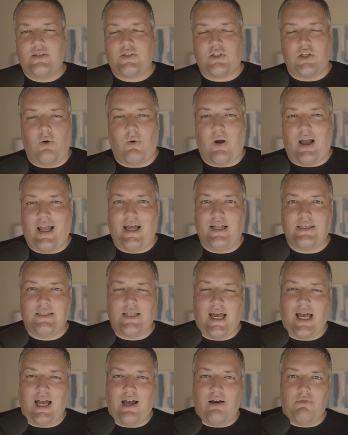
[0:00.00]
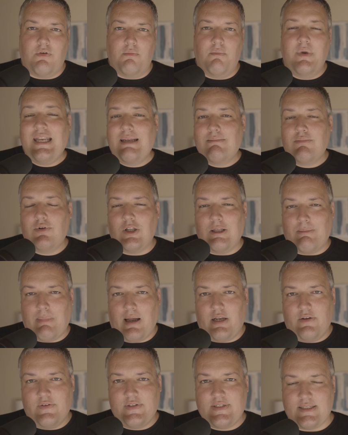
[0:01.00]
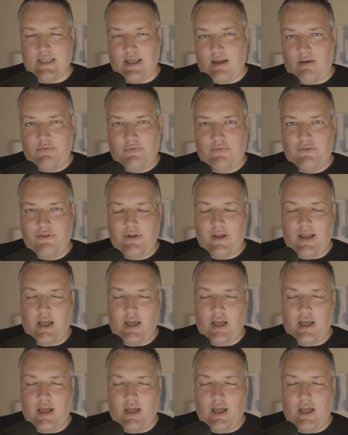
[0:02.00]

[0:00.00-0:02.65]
So I had to have a minimal amount of stuff,